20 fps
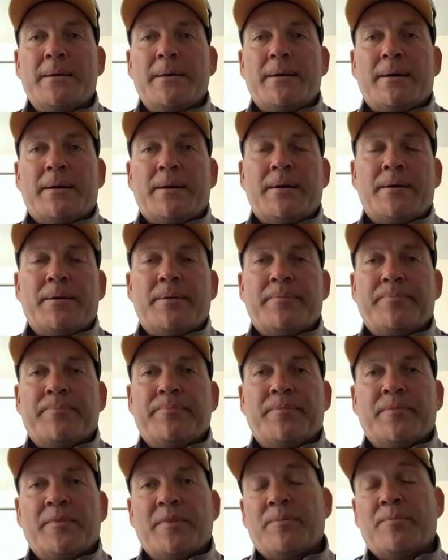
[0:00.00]

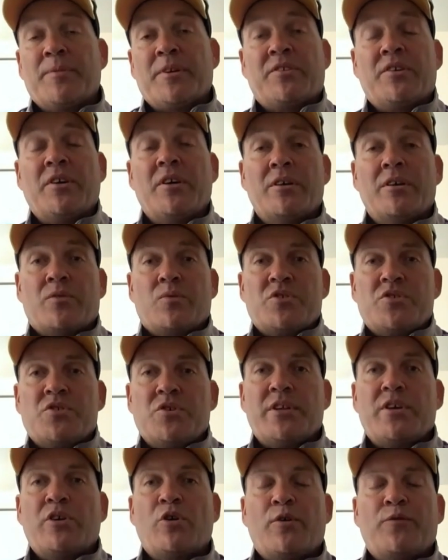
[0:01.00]
Um, but, yeah, we
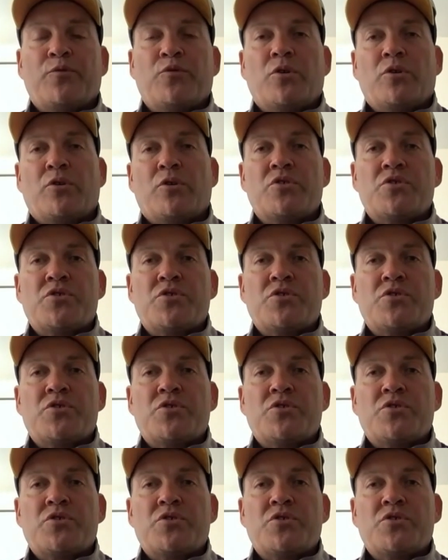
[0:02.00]
certainly got off to a good